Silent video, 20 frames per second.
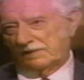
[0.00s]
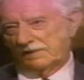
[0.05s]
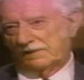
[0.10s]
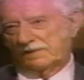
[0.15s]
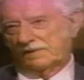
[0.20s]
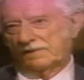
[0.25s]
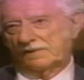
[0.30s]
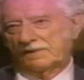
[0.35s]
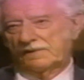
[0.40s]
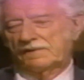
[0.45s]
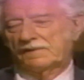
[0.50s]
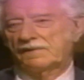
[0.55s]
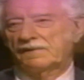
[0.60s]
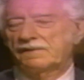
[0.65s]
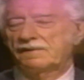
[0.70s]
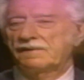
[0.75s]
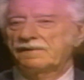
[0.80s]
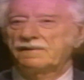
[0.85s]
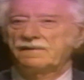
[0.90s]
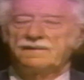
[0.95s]

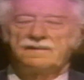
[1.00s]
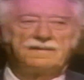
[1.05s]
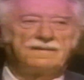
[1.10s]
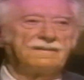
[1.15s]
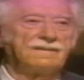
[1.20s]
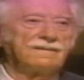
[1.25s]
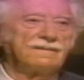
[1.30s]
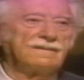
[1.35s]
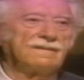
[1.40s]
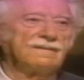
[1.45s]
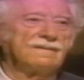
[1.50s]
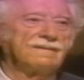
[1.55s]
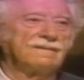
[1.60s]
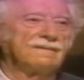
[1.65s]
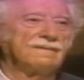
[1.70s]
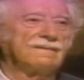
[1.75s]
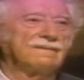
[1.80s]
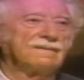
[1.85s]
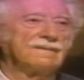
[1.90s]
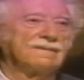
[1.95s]

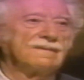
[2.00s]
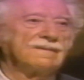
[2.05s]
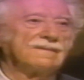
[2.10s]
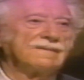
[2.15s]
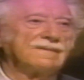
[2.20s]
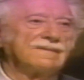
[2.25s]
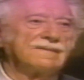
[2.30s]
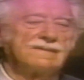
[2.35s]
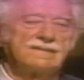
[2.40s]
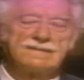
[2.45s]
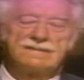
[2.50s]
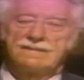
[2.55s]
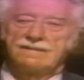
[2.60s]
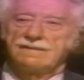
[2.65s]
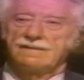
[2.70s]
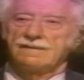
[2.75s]
Nothing is said.